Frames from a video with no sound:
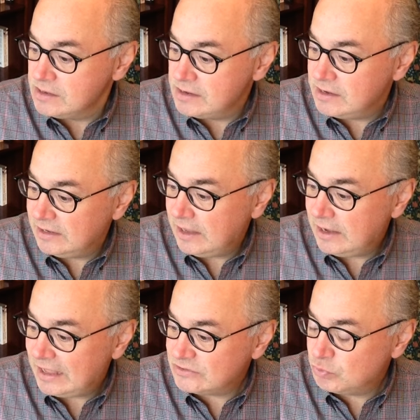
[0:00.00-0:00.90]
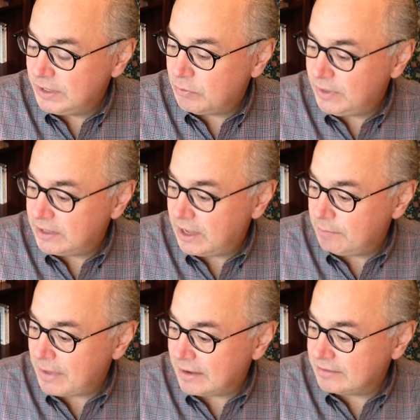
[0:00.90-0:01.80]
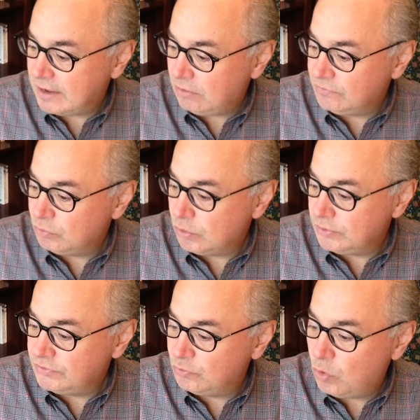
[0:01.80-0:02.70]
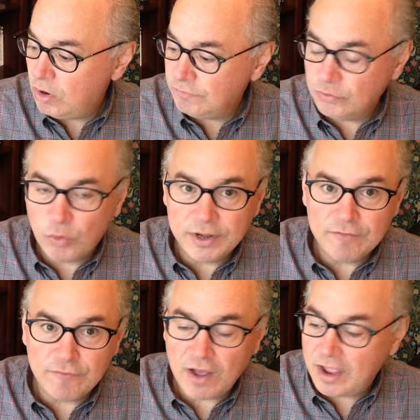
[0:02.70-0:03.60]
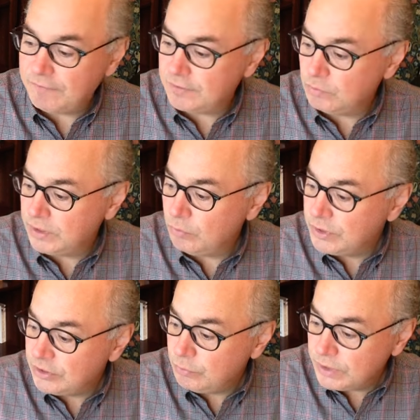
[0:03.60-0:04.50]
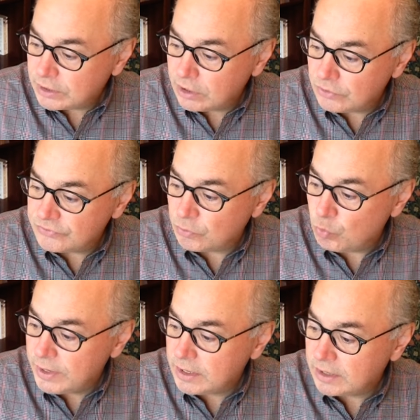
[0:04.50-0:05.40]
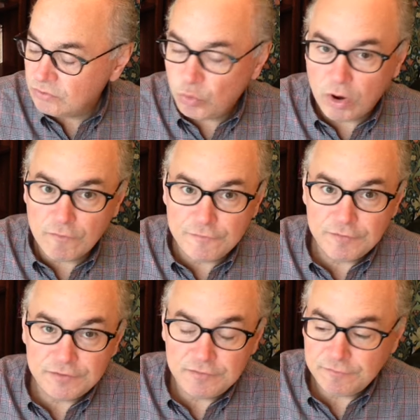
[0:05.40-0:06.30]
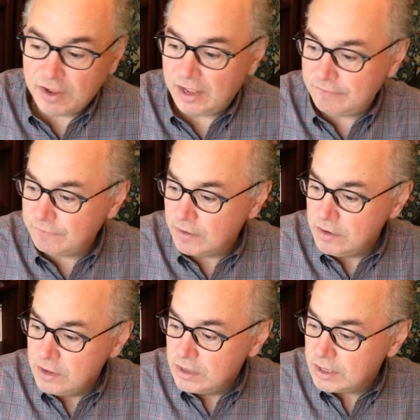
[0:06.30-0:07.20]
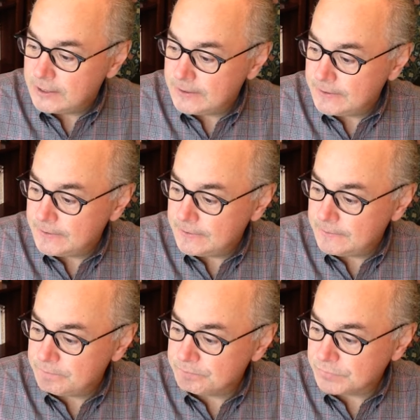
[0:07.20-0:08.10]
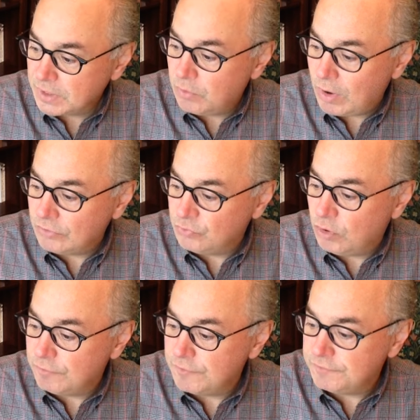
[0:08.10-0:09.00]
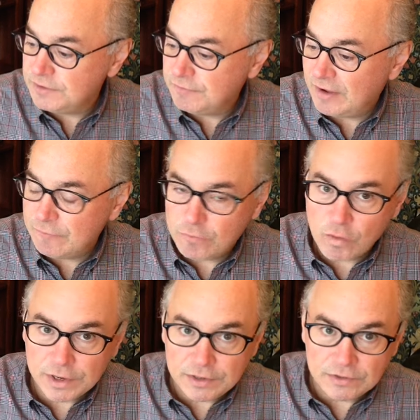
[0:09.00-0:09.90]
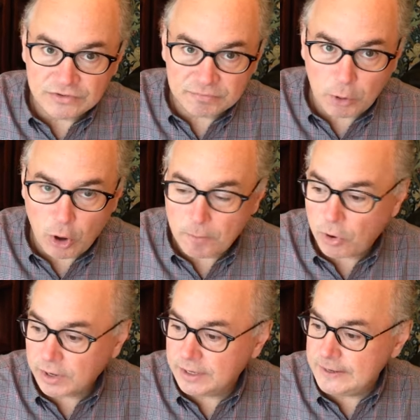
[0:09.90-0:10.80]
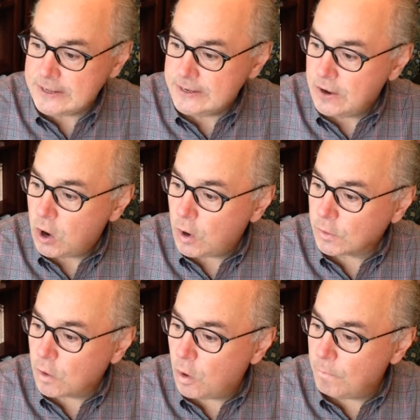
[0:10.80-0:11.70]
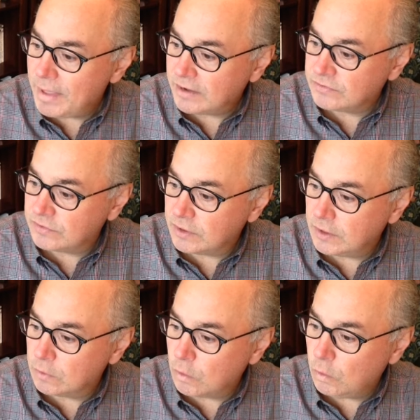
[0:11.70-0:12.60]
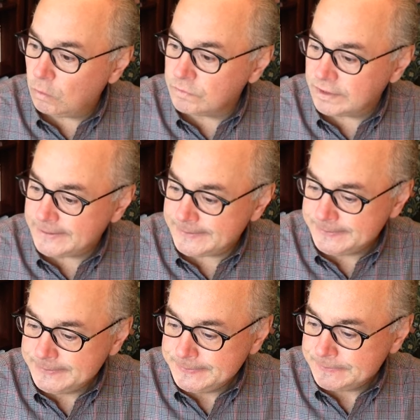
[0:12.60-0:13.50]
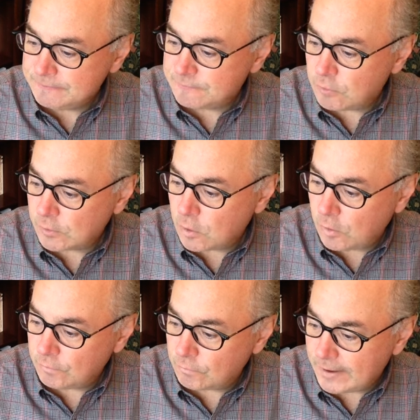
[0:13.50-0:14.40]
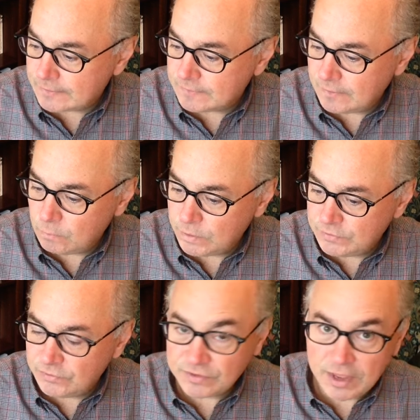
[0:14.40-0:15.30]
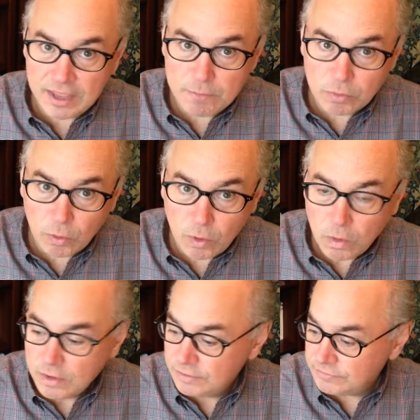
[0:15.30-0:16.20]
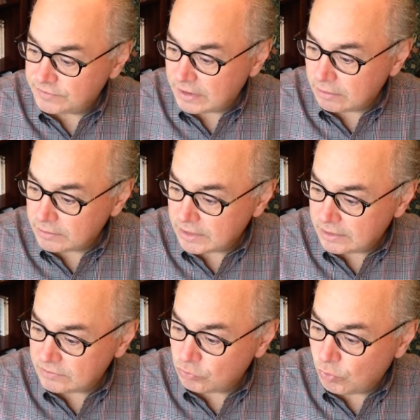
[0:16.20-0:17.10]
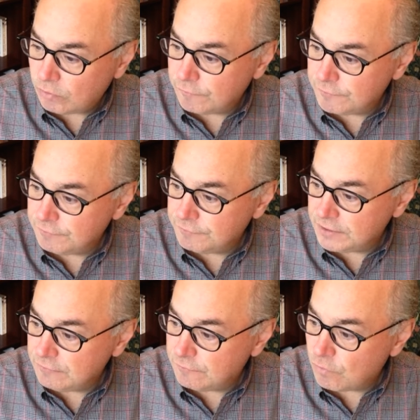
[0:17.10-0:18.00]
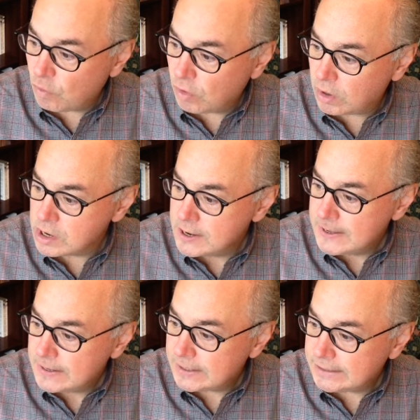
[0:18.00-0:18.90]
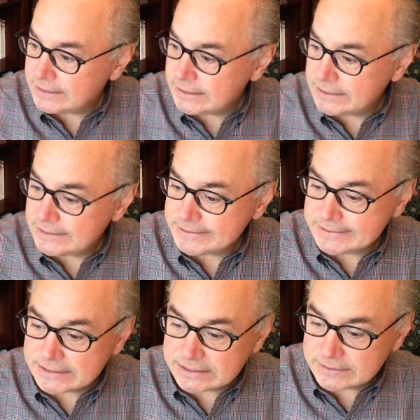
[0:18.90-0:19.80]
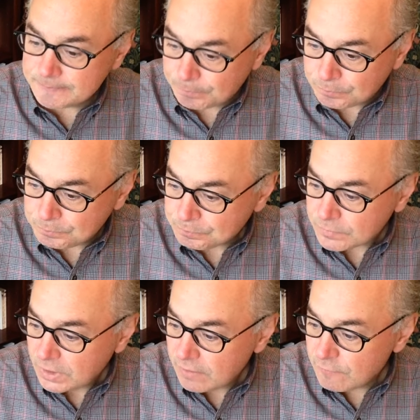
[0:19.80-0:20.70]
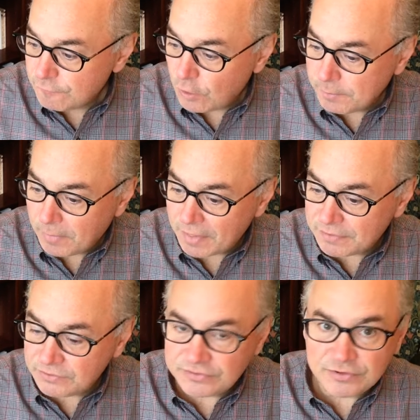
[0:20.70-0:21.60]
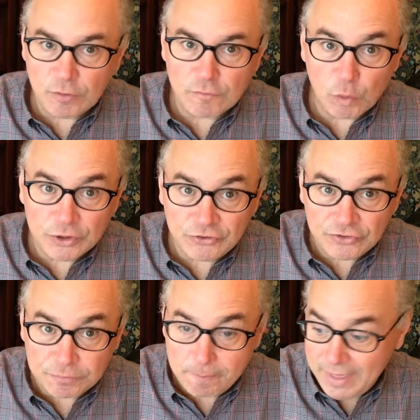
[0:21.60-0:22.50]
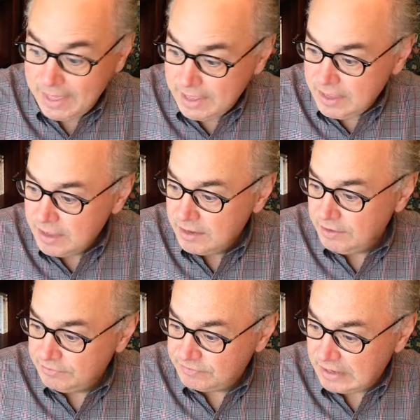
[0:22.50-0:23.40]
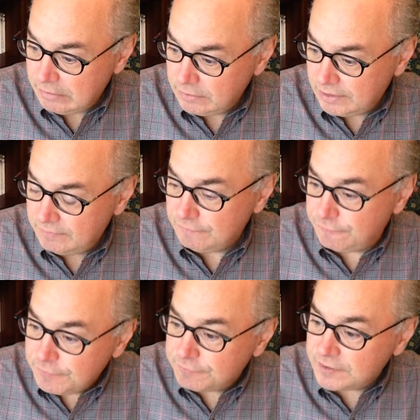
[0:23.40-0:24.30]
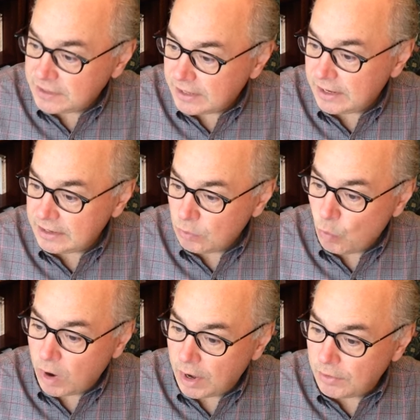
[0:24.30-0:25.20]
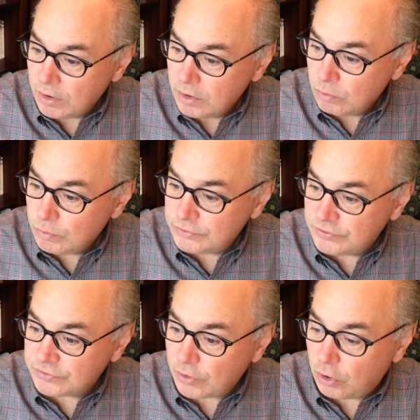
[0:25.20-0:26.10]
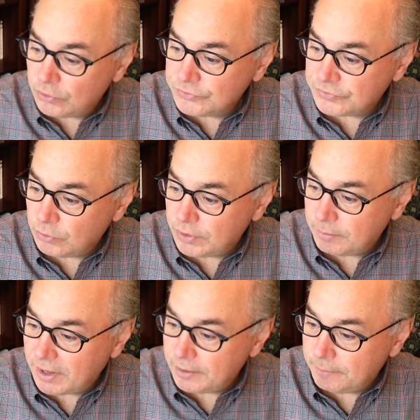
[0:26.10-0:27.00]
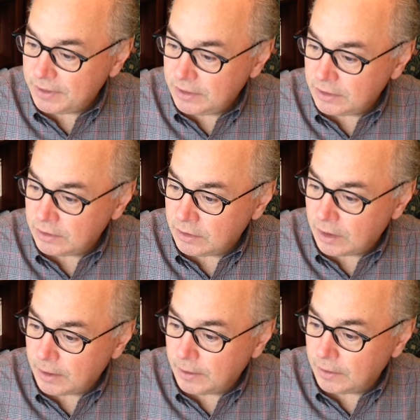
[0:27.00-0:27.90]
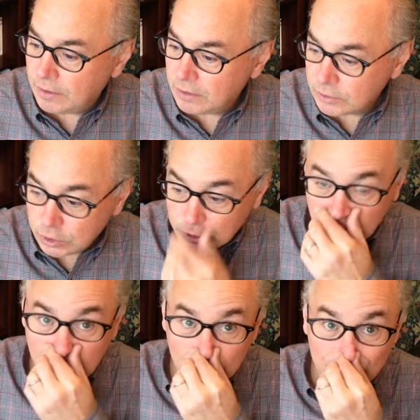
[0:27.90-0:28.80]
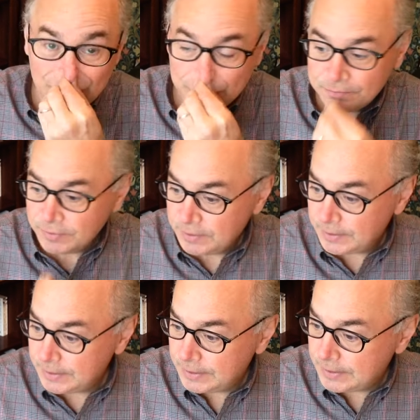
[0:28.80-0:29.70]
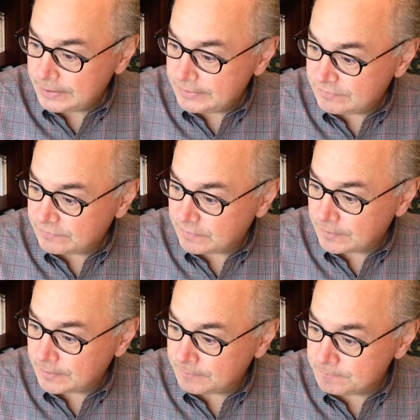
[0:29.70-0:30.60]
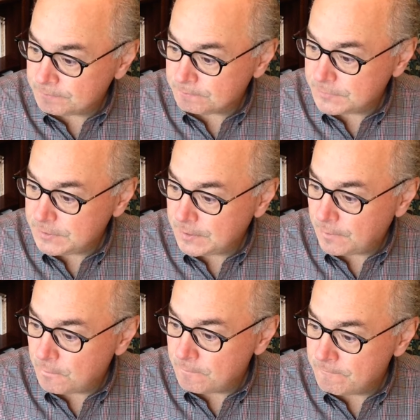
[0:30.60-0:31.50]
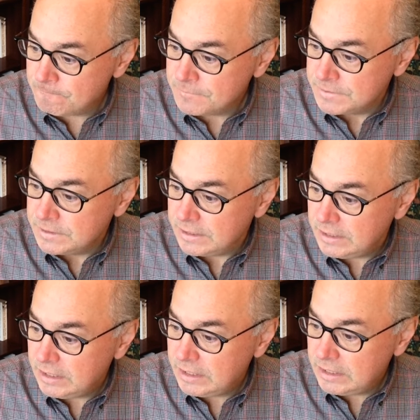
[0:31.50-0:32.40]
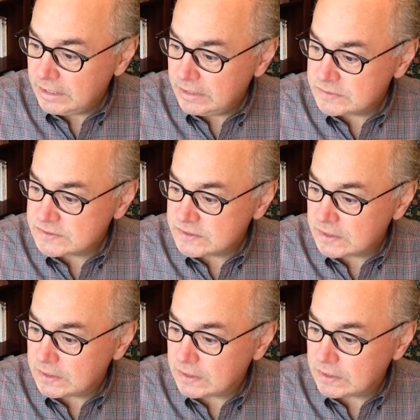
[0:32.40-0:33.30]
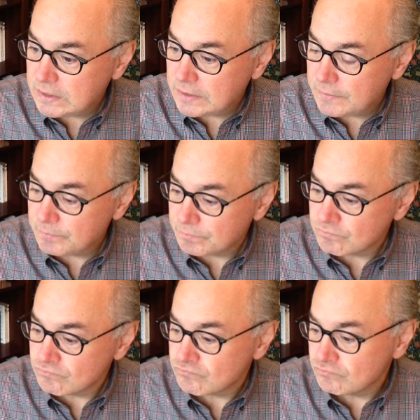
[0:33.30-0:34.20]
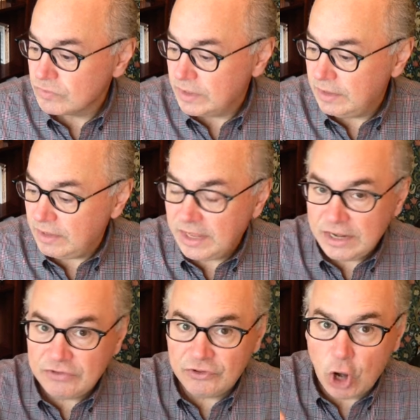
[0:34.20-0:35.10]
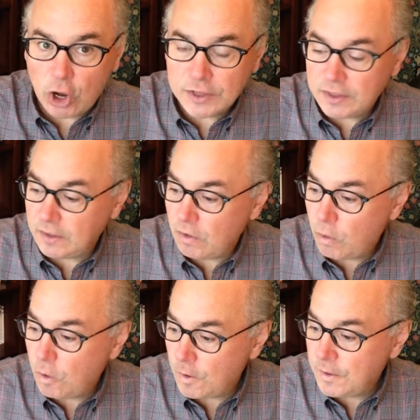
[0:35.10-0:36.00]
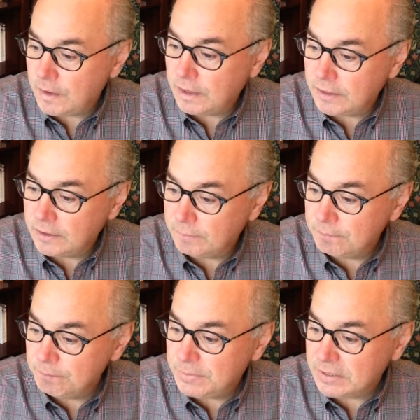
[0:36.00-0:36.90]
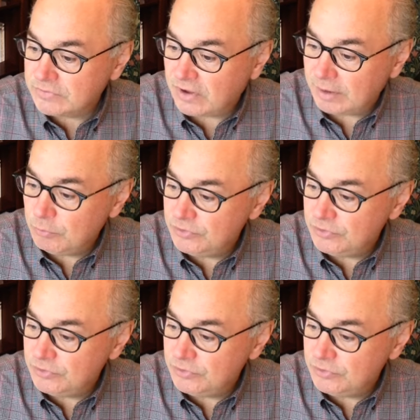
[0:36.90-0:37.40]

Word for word: and, and last week we came back down towards 1225 and we, we, we closed the week at 1255, uh, around 1255.40 in the spot market on COMEX uh, gold, uh, the front contract, uh, which is April, settled at 1254. Uh, the front month in silver, which is May, settled at 1581, which is also, in my opinion, uh, a good close it's uh, you know it, it's uh, it, it is knocking on uh, big time